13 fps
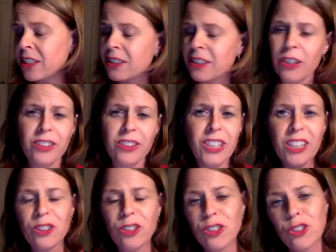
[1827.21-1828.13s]

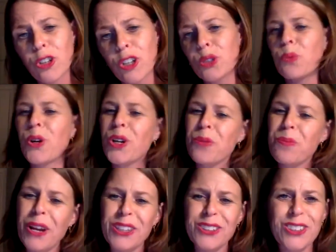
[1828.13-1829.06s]
sectors, cross
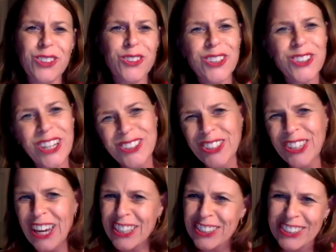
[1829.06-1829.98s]
workplaces, cross
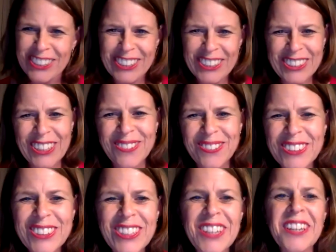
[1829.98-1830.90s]
education systems,